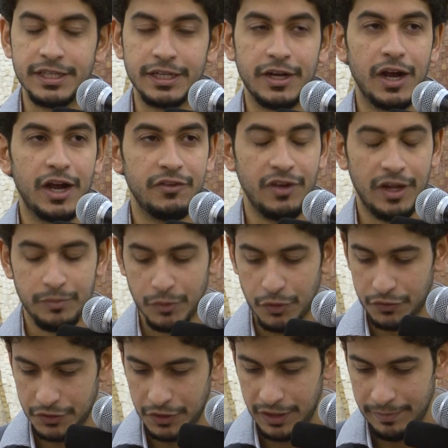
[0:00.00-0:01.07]
as the
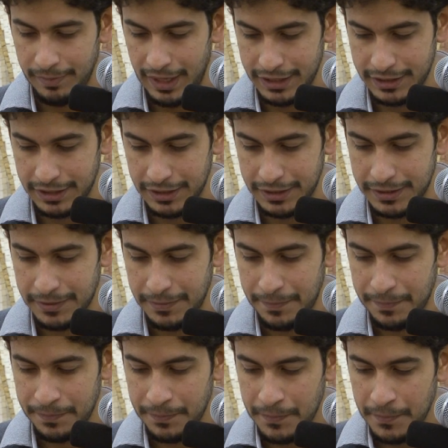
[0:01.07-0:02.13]
caravan moved to
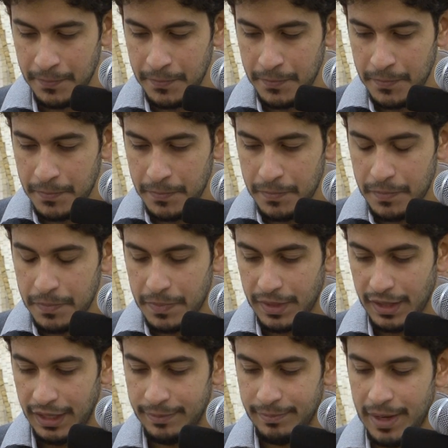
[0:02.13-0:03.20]
Damascus,
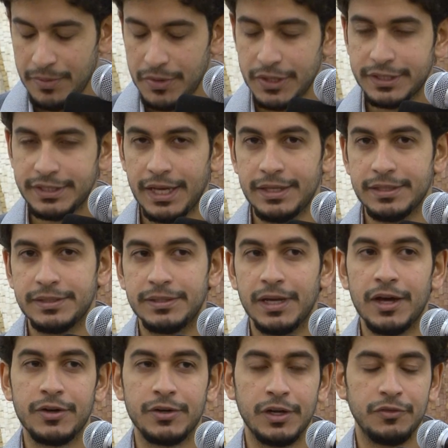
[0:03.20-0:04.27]
Imam
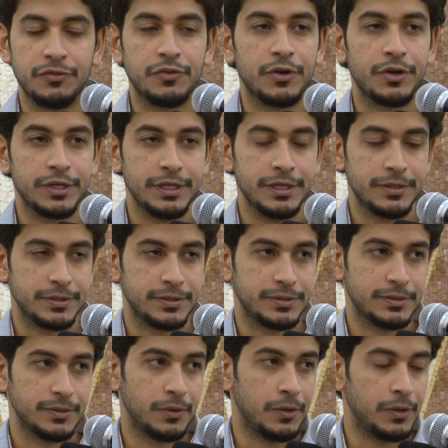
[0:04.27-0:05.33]
Hussein's daughter of four
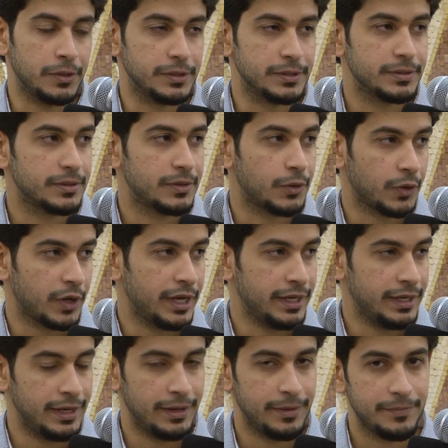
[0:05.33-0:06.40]
years old,
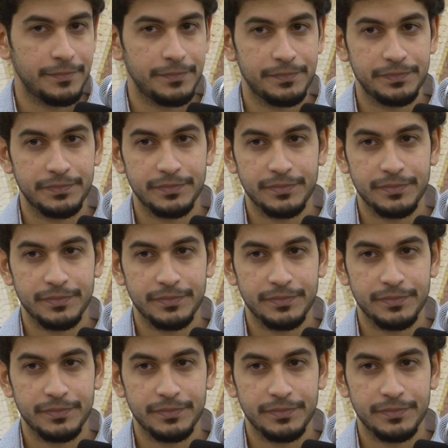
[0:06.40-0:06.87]
Ruqayya,